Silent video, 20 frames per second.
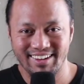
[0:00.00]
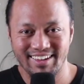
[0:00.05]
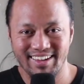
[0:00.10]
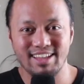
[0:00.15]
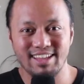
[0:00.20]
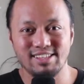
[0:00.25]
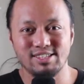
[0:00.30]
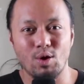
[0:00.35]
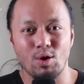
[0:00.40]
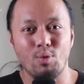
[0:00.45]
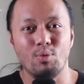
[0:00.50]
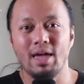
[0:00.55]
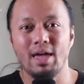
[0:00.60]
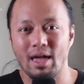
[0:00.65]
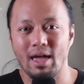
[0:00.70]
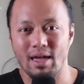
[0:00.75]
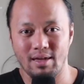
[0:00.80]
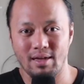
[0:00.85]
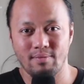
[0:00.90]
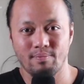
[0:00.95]
It's
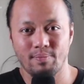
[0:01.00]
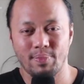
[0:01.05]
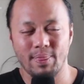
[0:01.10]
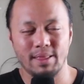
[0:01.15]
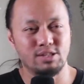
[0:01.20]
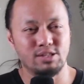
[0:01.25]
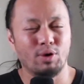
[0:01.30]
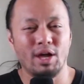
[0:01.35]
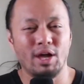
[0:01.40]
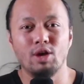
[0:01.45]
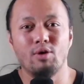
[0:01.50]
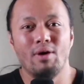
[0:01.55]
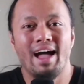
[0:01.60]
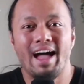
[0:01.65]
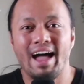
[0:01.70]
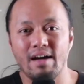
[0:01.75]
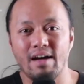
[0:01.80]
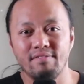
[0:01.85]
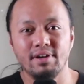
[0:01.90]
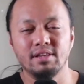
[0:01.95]
okay. It's okay to
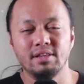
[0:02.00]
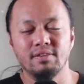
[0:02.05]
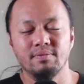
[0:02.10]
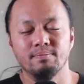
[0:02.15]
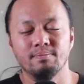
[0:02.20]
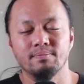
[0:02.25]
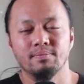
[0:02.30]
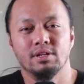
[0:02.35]
have it